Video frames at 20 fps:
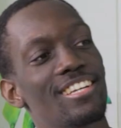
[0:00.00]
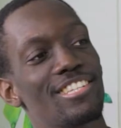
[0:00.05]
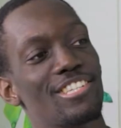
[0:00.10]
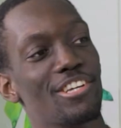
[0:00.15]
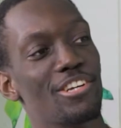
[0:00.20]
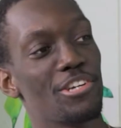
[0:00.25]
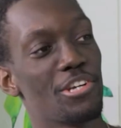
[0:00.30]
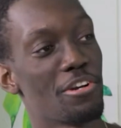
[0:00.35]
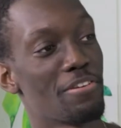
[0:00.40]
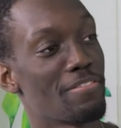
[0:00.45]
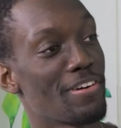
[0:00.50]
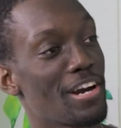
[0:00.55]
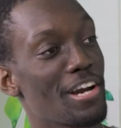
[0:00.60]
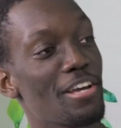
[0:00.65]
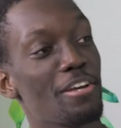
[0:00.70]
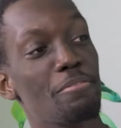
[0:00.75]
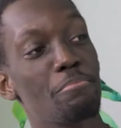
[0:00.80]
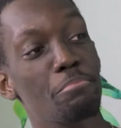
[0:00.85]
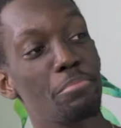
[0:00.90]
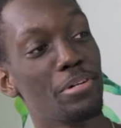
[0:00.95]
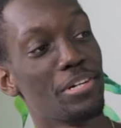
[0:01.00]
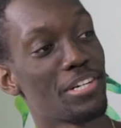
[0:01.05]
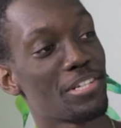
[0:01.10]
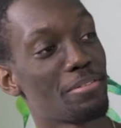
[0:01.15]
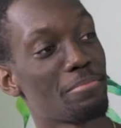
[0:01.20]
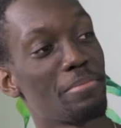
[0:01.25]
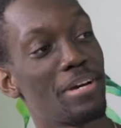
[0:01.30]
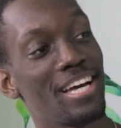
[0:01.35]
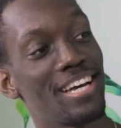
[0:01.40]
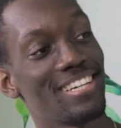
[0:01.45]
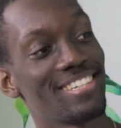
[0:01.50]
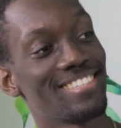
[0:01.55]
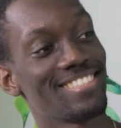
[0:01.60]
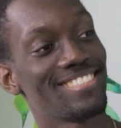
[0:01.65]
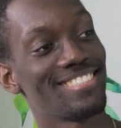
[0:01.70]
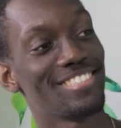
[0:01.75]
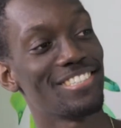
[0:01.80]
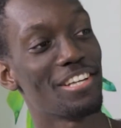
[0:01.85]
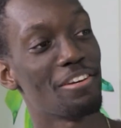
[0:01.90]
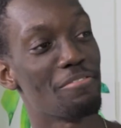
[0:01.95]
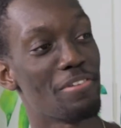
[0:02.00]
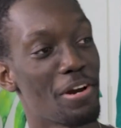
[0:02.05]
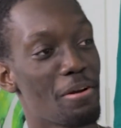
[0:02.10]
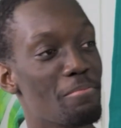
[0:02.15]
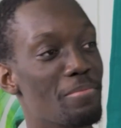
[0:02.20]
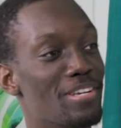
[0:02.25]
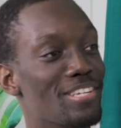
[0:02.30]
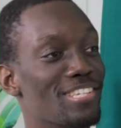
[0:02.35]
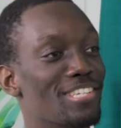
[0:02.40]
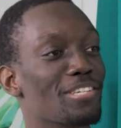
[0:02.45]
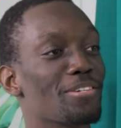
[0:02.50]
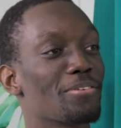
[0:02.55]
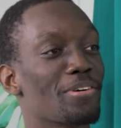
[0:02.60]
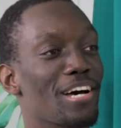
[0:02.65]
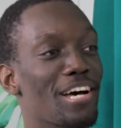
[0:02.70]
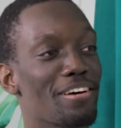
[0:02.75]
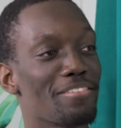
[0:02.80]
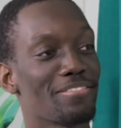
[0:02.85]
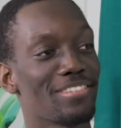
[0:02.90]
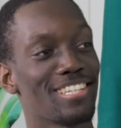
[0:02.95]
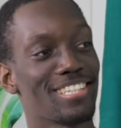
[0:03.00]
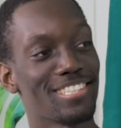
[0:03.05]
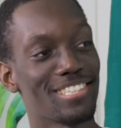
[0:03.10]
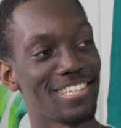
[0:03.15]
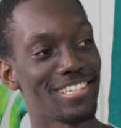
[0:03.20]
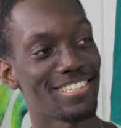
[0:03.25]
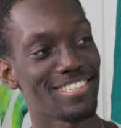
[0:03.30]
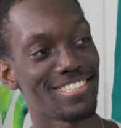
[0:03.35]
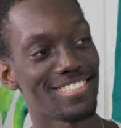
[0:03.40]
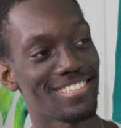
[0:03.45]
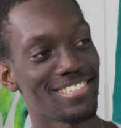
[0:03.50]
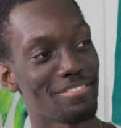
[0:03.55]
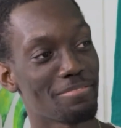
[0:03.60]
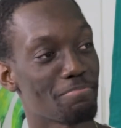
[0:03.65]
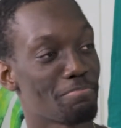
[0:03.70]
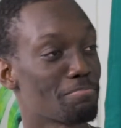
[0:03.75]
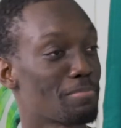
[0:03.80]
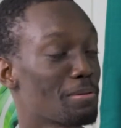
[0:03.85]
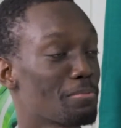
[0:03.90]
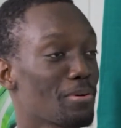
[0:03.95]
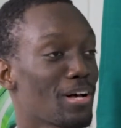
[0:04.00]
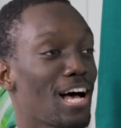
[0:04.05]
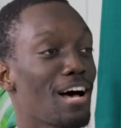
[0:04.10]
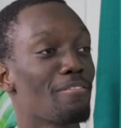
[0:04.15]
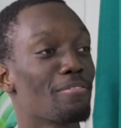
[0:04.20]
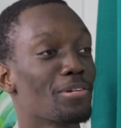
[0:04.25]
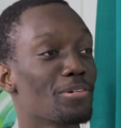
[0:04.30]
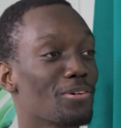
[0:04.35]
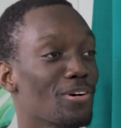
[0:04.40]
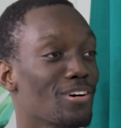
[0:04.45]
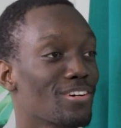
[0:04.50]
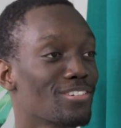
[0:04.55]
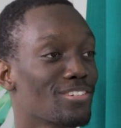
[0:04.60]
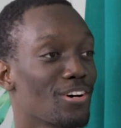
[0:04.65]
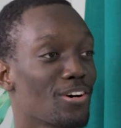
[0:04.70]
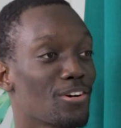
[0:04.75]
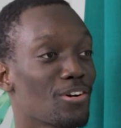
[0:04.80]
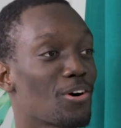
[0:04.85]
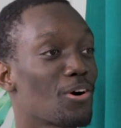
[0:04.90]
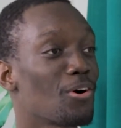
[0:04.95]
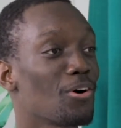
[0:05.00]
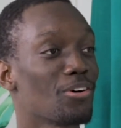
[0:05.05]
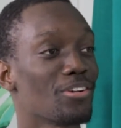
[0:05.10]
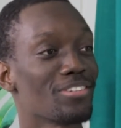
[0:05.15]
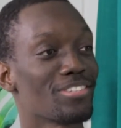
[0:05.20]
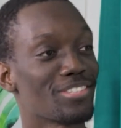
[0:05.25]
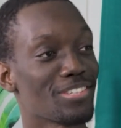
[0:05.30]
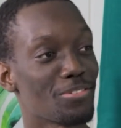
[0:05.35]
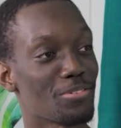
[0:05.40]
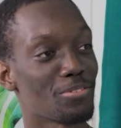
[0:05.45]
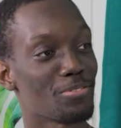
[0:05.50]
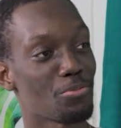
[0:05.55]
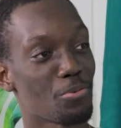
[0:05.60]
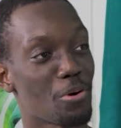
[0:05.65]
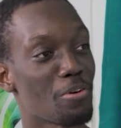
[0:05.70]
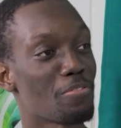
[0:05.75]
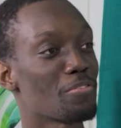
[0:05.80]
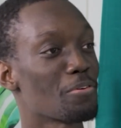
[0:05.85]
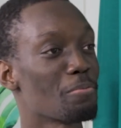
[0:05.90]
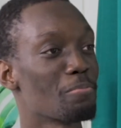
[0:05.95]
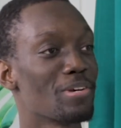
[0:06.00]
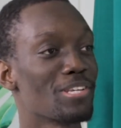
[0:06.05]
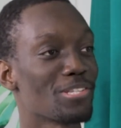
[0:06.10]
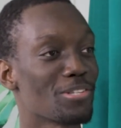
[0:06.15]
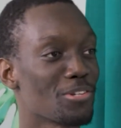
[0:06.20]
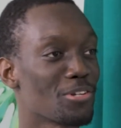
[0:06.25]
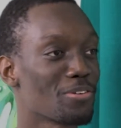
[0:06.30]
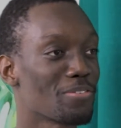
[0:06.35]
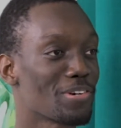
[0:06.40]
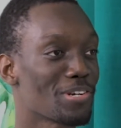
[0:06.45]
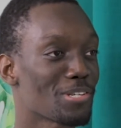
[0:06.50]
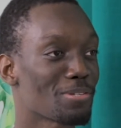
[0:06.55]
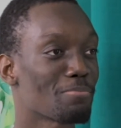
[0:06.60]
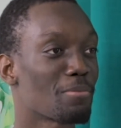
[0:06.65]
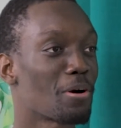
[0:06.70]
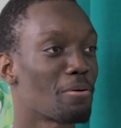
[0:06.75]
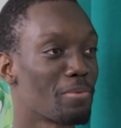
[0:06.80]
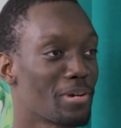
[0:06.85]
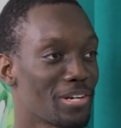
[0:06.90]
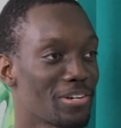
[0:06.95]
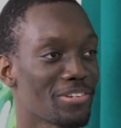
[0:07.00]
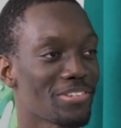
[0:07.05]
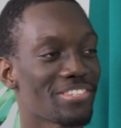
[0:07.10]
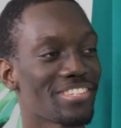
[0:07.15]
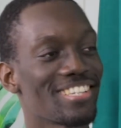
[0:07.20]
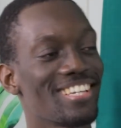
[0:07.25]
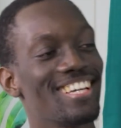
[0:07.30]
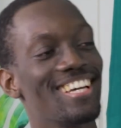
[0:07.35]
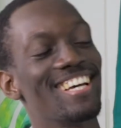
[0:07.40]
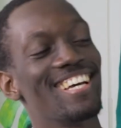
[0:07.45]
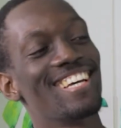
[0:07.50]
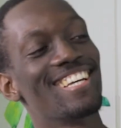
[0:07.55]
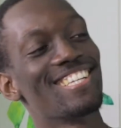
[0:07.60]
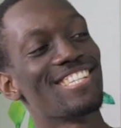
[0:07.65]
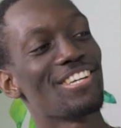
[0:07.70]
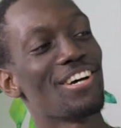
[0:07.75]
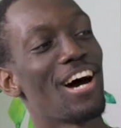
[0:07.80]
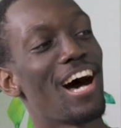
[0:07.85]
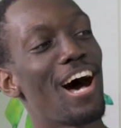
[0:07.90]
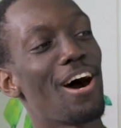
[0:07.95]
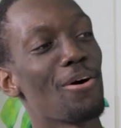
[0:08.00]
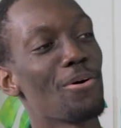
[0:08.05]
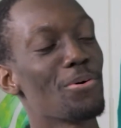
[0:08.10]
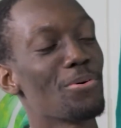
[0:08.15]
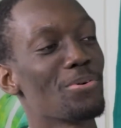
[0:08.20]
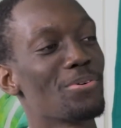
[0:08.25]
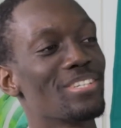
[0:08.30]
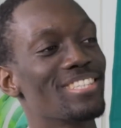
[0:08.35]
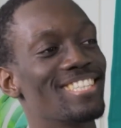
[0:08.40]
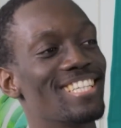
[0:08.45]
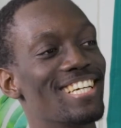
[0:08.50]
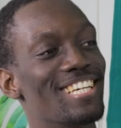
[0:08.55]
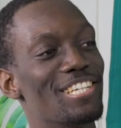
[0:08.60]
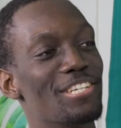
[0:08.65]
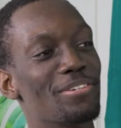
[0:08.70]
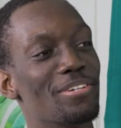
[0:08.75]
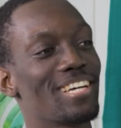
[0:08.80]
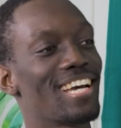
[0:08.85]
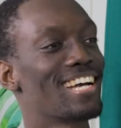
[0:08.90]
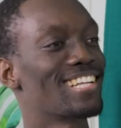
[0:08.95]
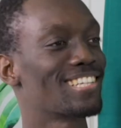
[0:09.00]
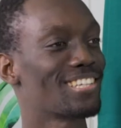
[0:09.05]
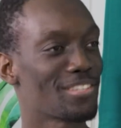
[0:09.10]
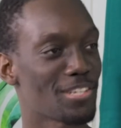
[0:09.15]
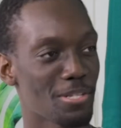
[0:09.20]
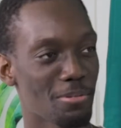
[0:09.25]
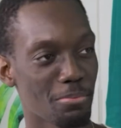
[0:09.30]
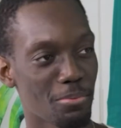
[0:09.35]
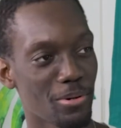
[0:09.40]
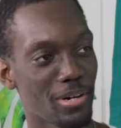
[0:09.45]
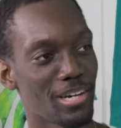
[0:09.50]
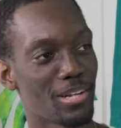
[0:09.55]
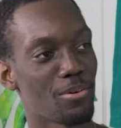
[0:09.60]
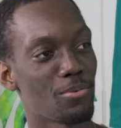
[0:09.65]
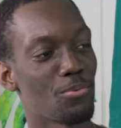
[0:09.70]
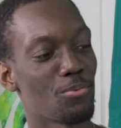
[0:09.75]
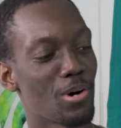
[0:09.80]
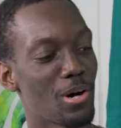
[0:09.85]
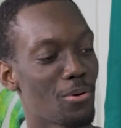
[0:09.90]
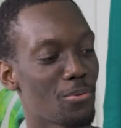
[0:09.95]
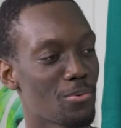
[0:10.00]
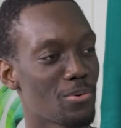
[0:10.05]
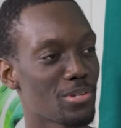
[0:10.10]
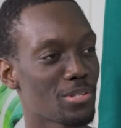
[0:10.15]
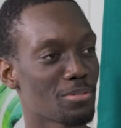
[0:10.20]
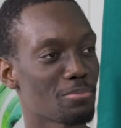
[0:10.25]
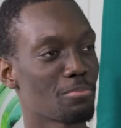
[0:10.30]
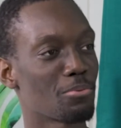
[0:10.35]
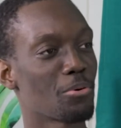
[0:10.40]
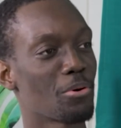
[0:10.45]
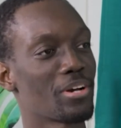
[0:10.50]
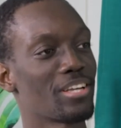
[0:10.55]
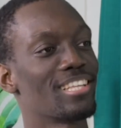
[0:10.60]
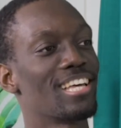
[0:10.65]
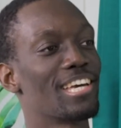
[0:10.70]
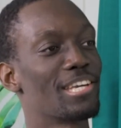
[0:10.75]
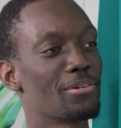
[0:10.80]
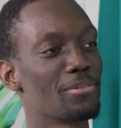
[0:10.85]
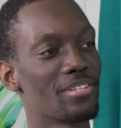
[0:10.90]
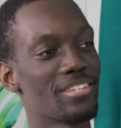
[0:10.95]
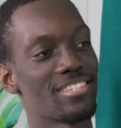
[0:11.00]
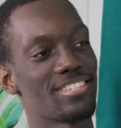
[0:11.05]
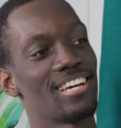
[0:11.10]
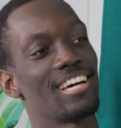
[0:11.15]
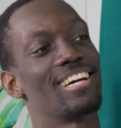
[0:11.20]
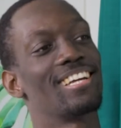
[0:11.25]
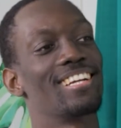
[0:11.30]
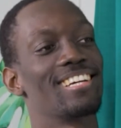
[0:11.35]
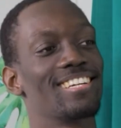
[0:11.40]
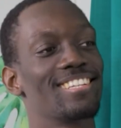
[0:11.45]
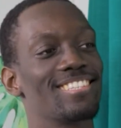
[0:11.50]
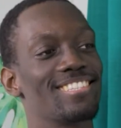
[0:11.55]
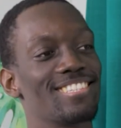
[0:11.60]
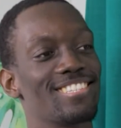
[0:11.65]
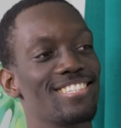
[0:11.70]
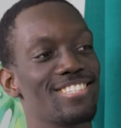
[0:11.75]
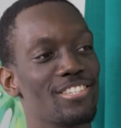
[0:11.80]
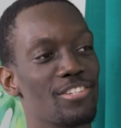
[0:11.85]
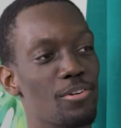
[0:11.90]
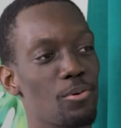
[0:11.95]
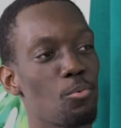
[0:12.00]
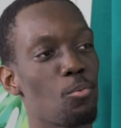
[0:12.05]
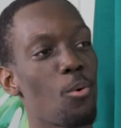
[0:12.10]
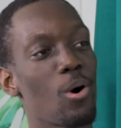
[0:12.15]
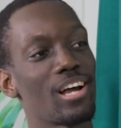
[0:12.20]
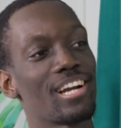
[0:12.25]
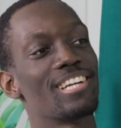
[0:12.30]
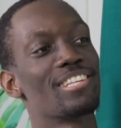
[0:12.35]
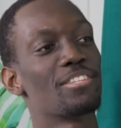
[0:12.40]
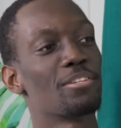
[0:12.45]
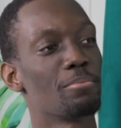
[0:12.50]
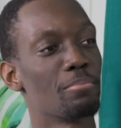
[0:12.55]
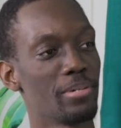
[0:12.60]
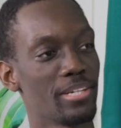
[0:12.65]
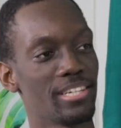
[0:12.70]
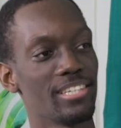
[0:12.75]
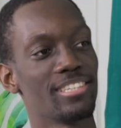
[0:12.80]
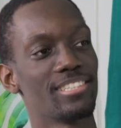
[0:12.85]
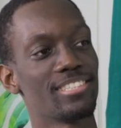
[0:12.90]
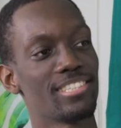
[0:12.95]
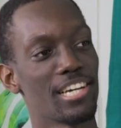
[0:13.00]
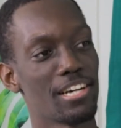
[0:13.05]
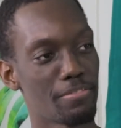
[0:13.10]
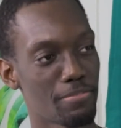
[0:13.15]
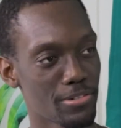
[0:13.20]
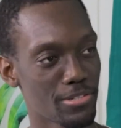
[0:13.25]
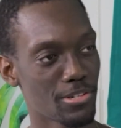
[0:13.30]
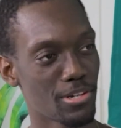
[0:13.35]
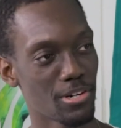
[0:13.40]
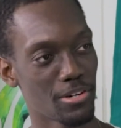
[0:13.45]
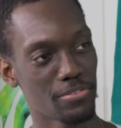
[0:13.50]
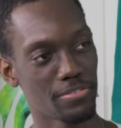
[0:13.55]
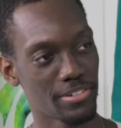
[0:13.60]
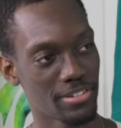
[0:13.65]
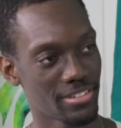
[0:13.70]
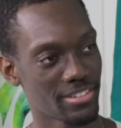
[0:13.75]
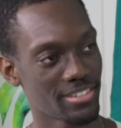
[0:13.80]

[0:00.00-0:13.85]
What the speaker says: So you're a very booked man, very busy. You have like the people have you on call to work for Miss Universe Barbados. Mm-hmm. So how did you get to this point? What was the point that you decided you wanted to be a photographer?